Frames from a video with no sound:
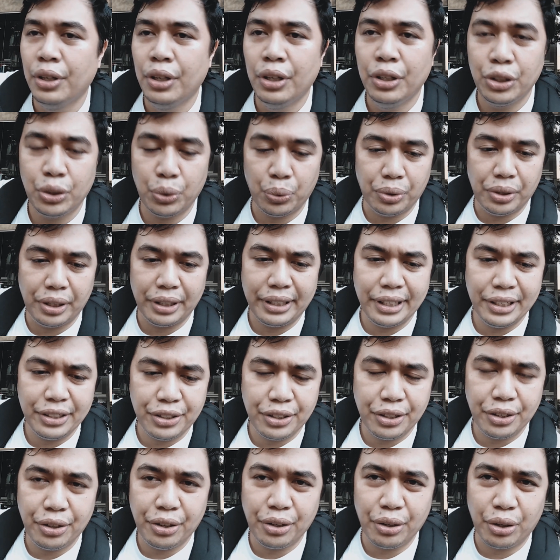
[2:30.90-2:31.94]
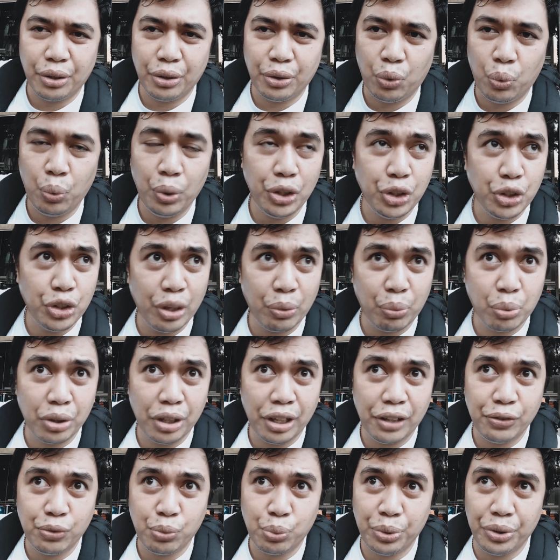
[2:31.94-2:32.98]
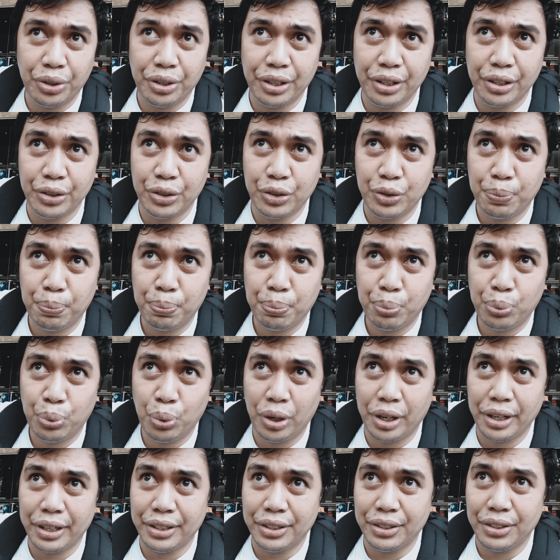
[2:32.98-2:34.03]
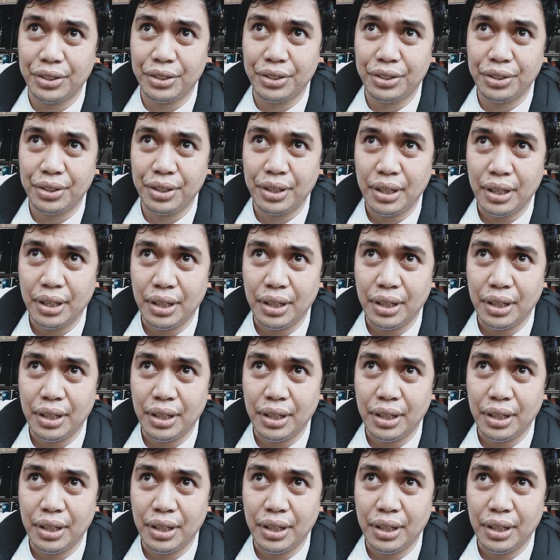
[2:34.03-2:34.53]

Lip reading: So I guess the question that we're left with is price.